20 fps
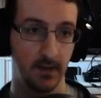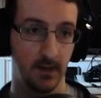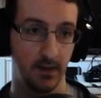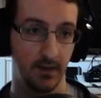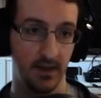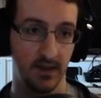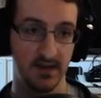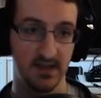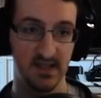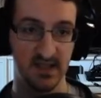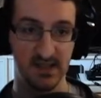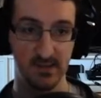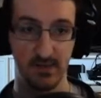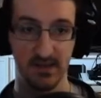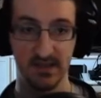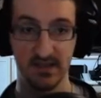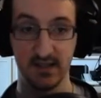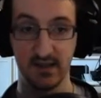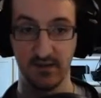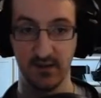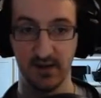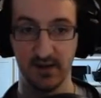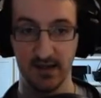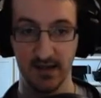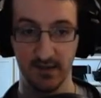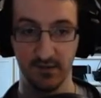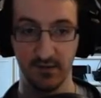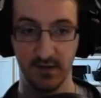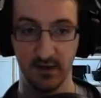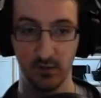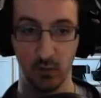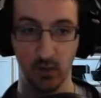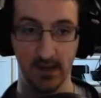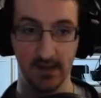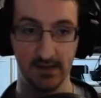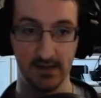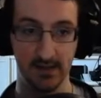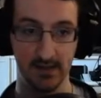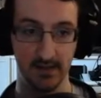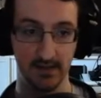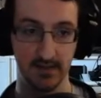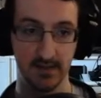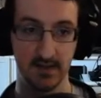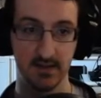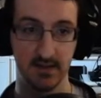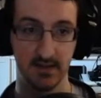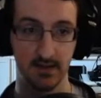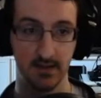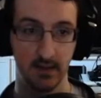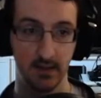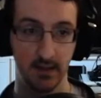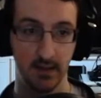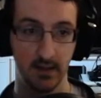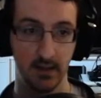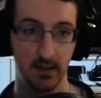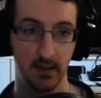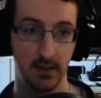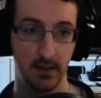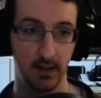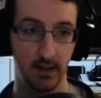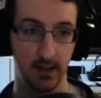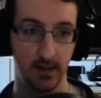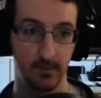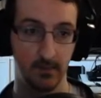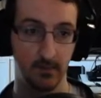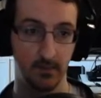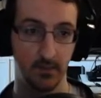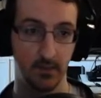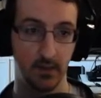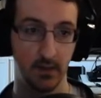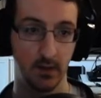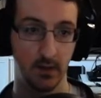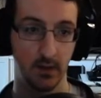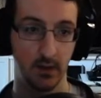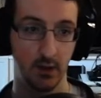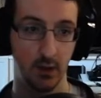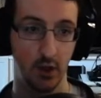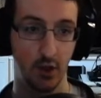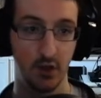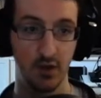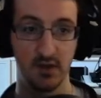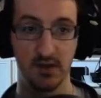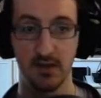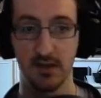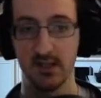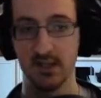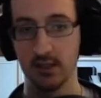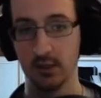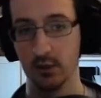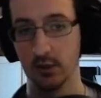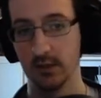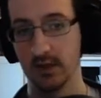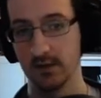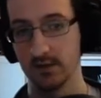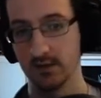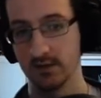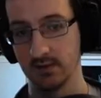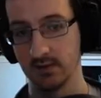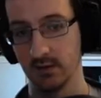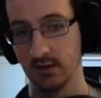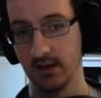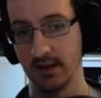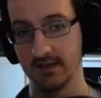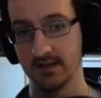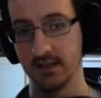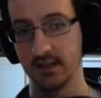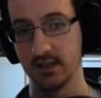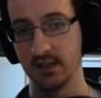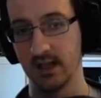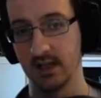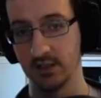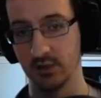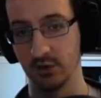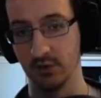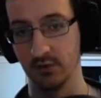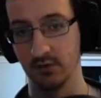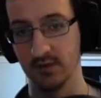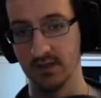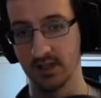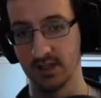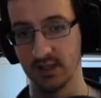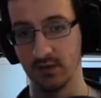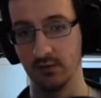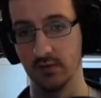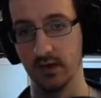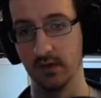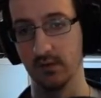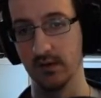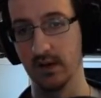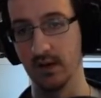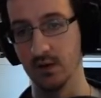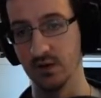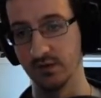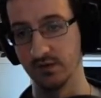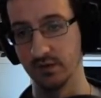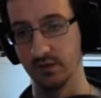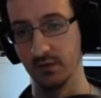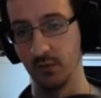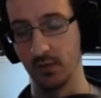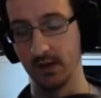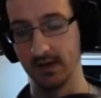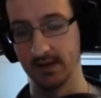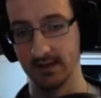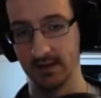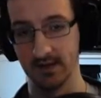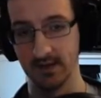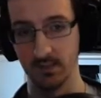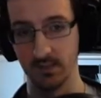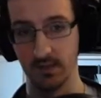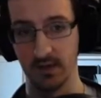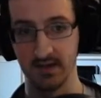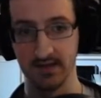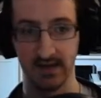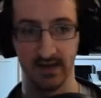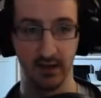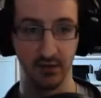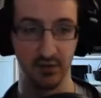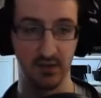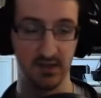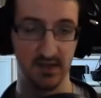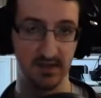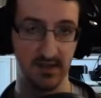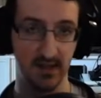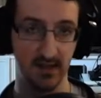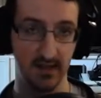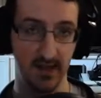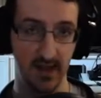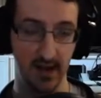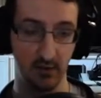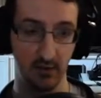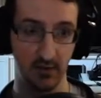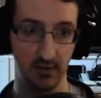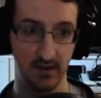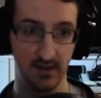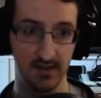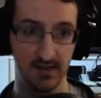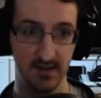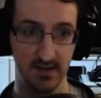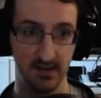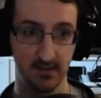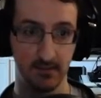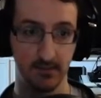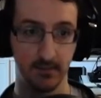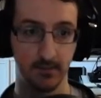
things that specifically affect Wildlands. Honestly, slow landing charge Hunter is actually really, really useful for Wildlands because it allows you to stay in the air a lot easier.